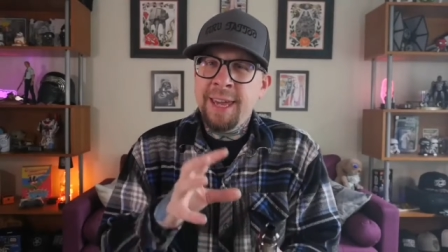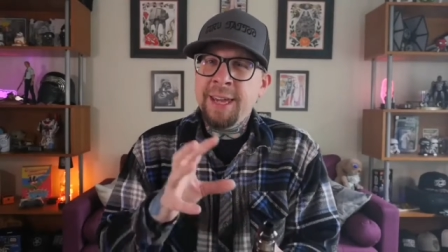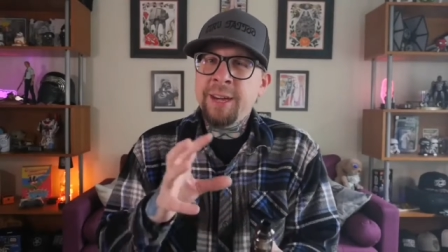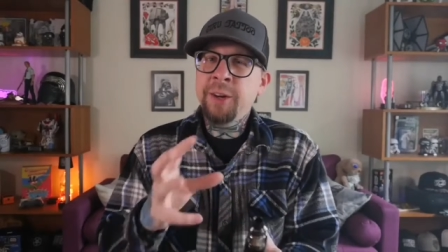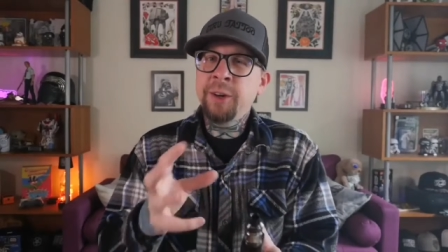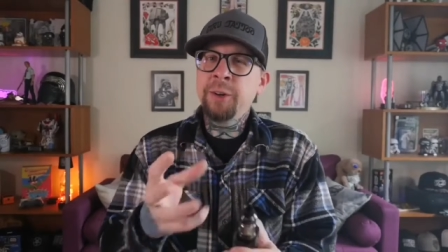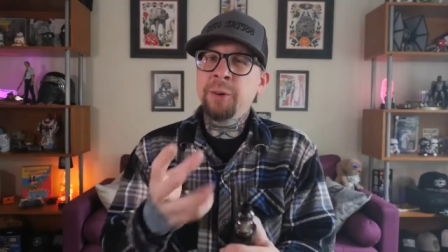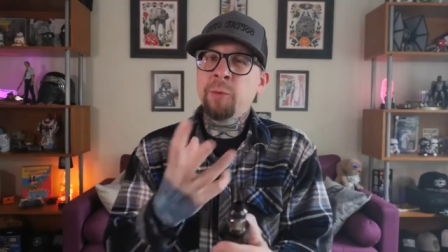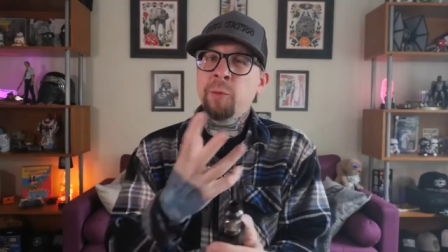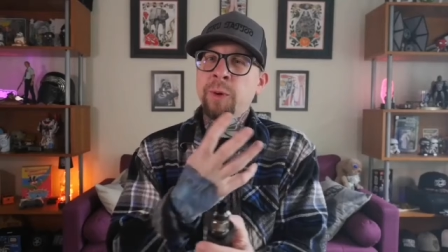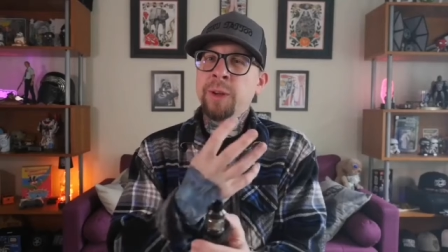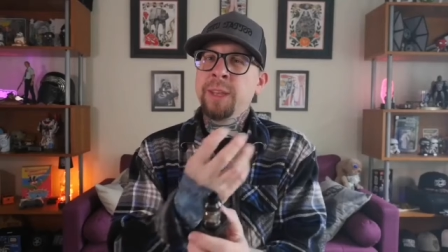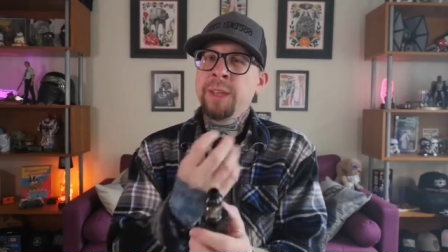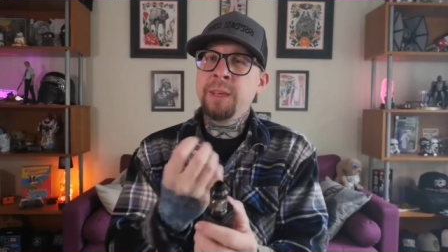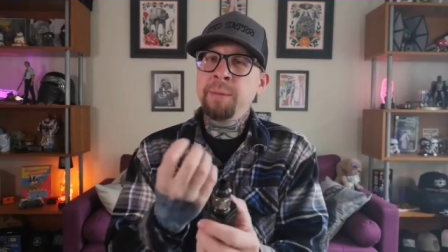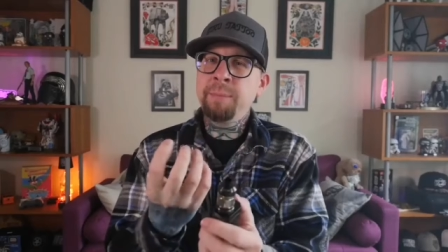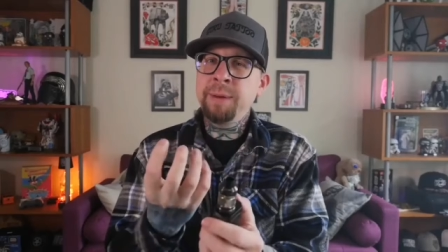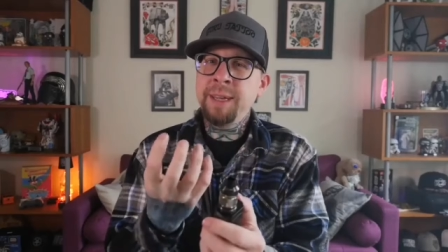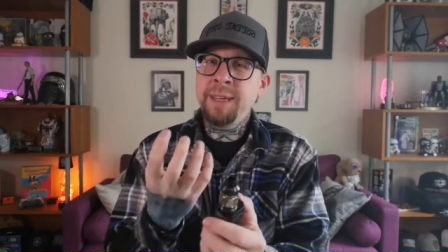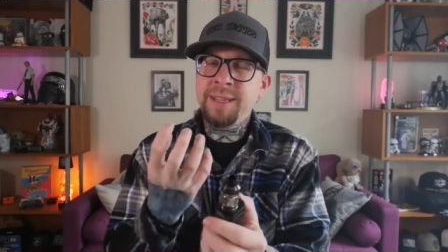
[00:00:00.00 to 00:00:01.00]
it could
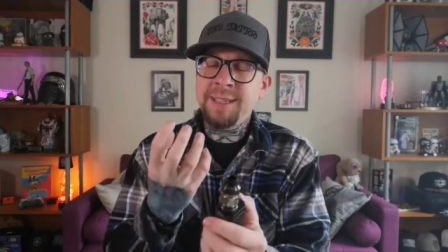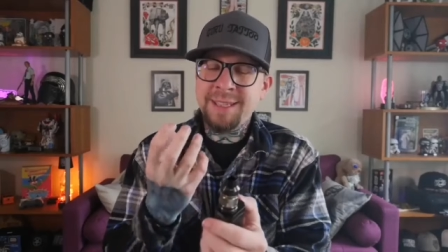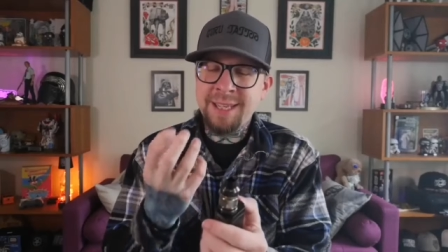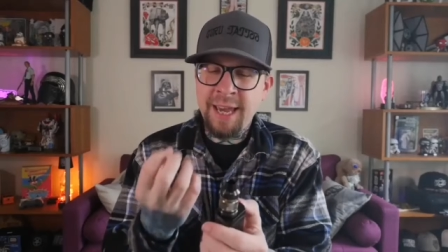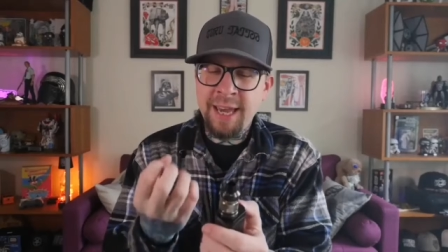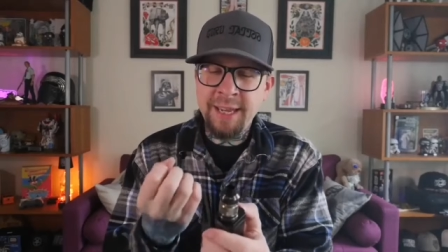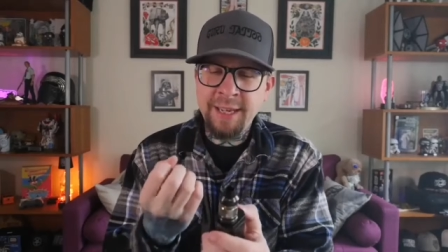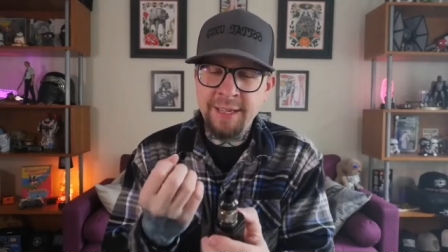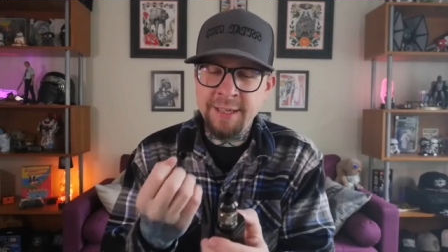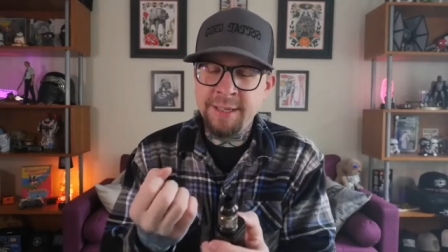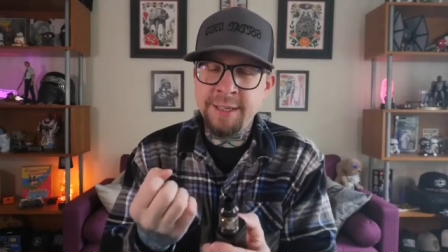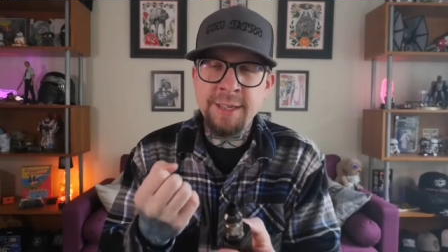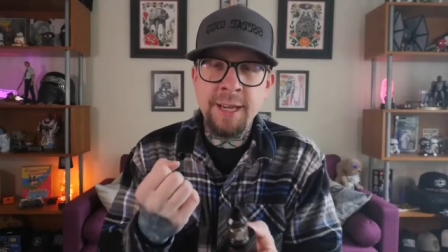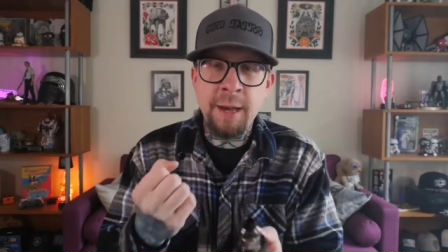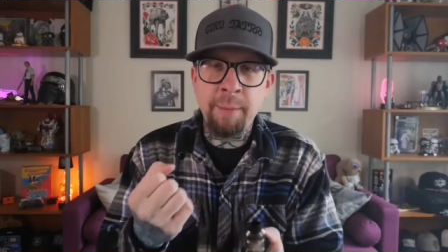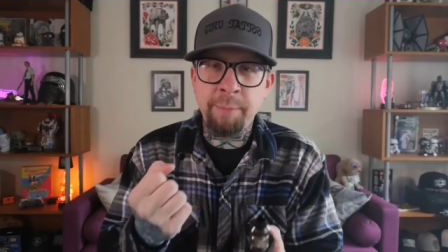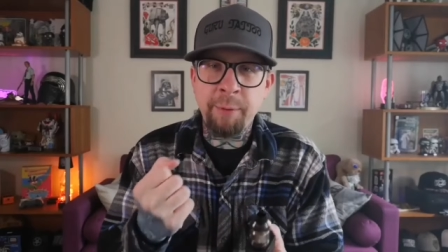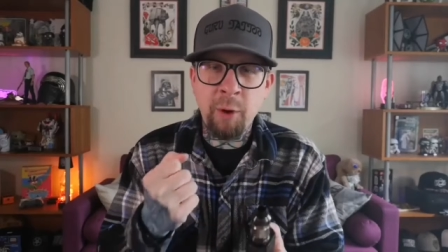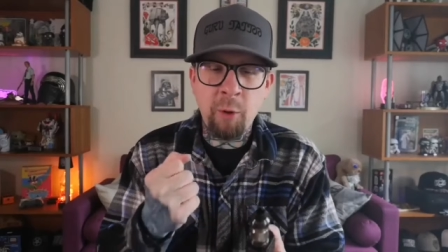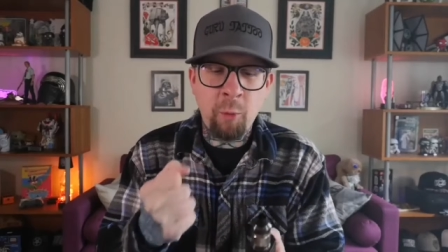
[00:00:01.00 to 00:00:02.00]
really be tightened
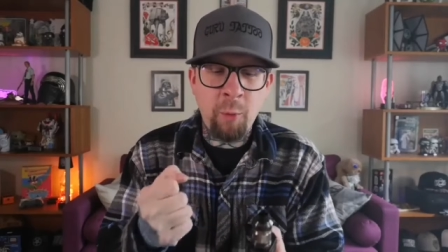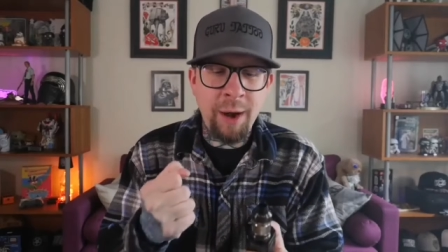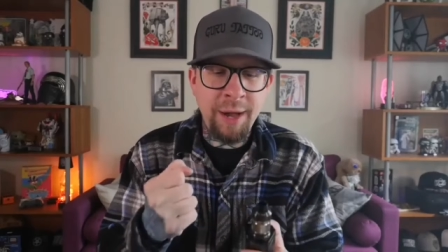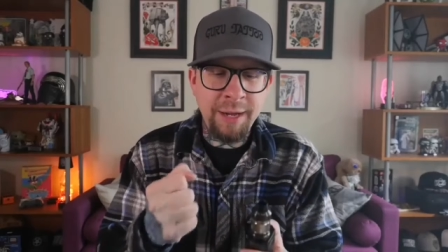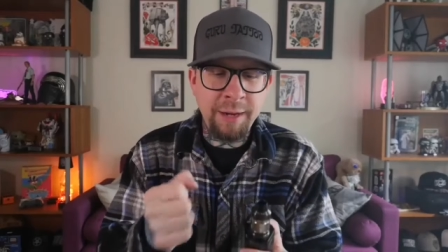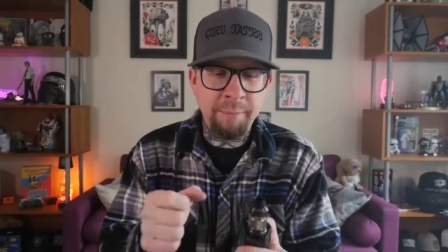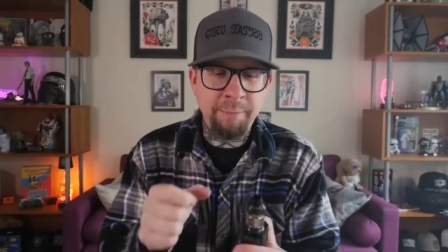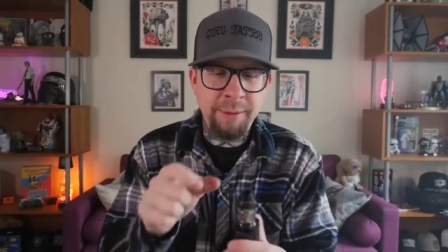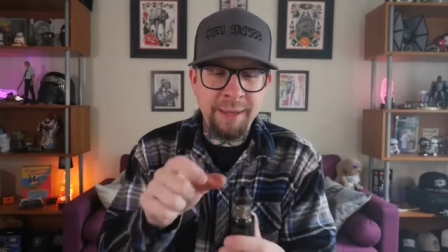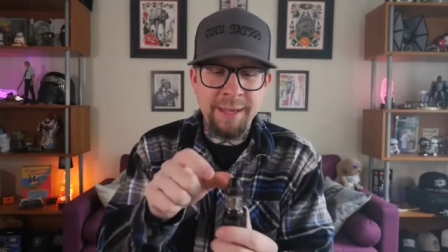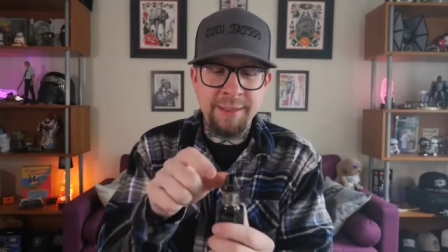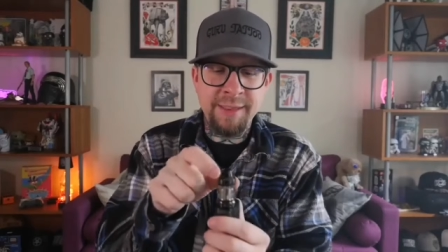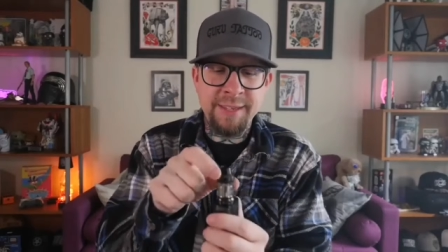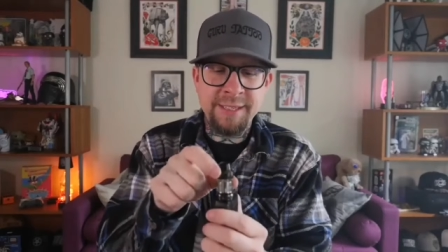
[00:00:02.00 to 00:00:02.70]
up quite a bit.